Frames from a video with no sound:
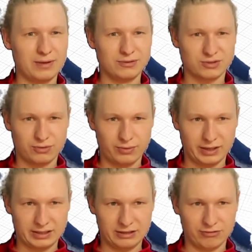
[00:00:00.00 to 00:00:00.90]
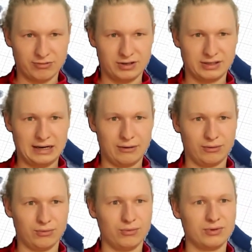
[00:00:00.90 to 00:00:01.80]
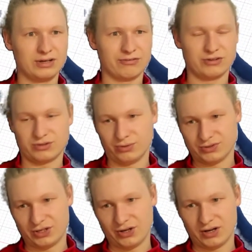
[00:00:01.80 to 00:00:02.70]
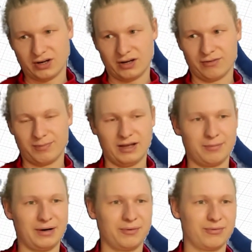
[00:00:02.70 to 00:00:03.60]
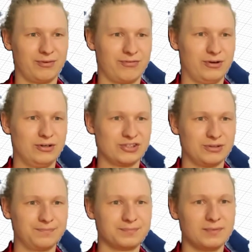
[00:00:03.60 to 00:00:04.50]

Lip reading: that was a quick little rundown on all the different tools that you can kind of play about with Fusion.